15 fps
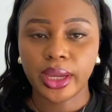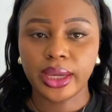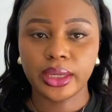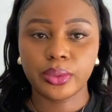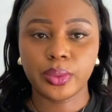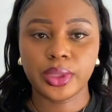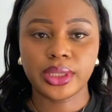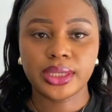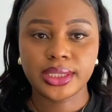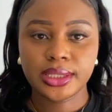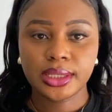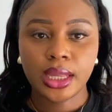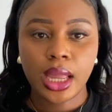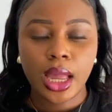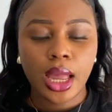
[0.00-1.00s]
it with this
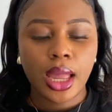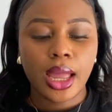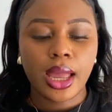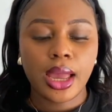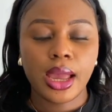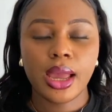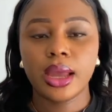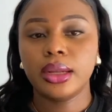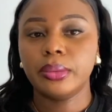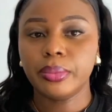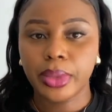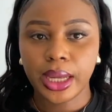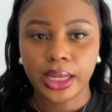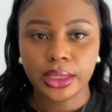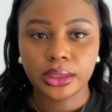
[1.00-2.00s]

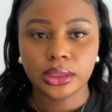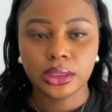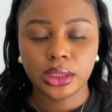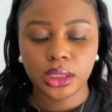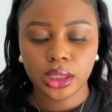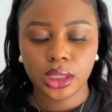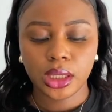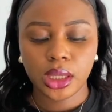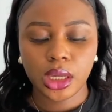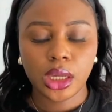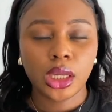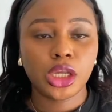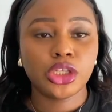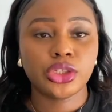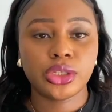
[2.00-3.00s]
headband
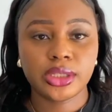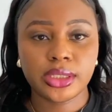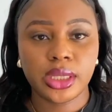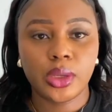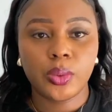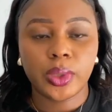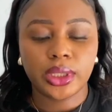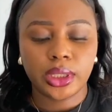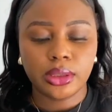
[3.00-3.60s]
to see what it